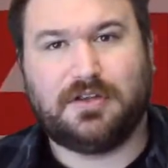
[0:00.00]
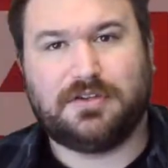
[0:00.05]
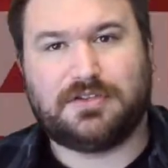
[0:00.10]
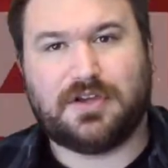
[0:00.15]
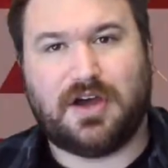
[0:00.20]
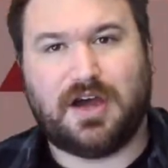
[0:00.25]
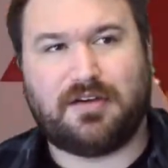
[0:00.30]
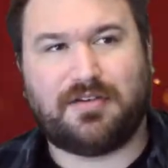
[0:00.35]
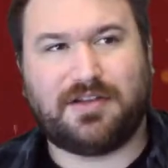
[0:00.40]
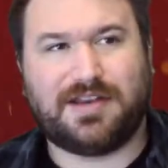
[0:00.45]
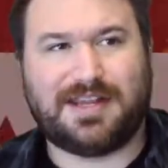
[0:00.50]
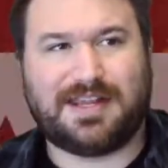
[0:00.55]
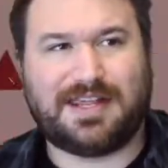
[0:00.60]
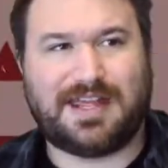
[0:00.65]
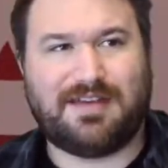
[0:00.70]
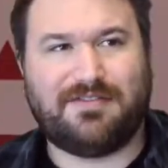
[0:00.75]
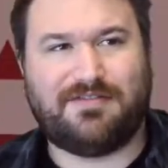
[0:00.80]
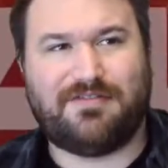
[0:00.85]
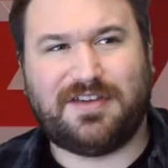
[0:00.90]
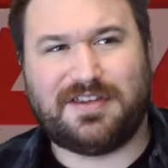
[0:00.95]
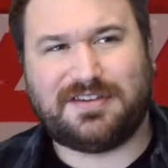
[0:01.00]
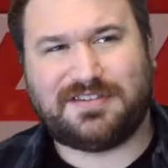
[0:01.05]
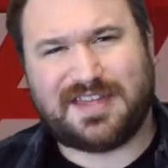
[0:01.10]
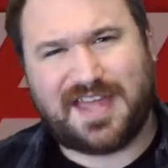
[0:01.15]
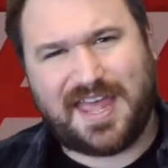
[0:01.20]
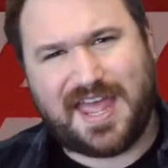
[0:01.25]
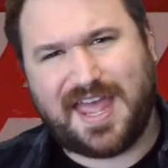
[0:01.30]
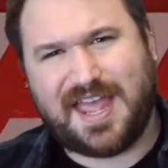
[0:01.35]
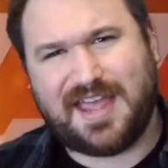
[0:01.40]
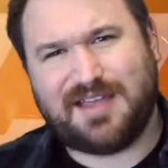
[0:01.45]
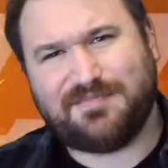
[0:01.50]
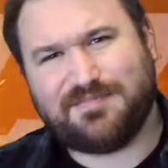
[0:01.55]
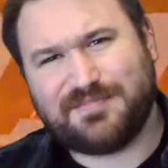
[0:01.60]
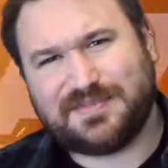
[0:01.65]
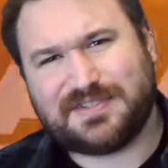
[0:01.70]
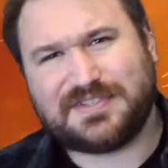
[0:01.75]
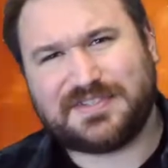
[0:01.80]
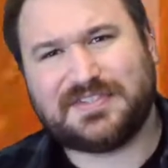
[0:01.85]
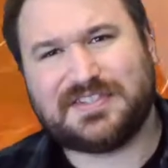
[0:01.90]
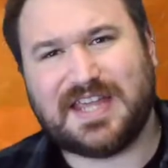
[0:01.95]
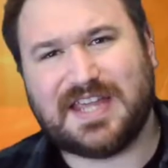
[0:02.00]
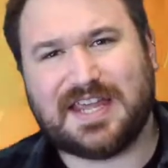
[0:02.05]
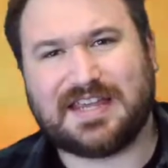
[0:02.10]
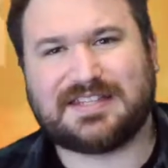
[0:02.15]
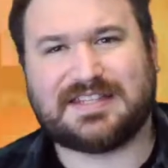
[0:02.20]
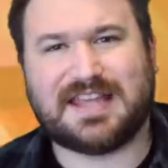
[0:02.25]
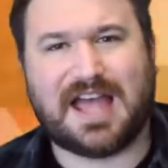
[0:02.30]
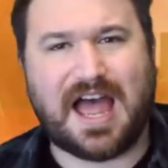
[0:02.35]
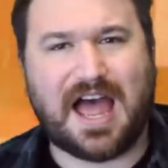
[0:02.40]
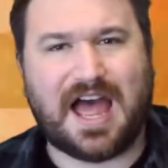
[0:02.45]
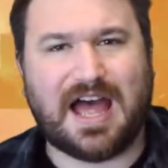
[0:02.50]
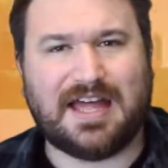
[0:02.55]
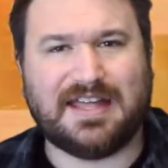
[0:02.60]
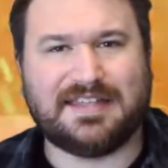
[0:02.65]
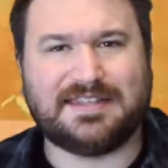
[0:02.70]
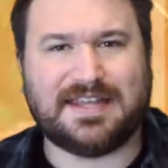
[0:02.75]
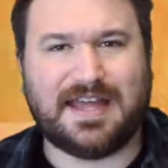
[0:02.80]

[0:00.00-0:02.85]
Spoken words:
So I'm going to give this a 6 out of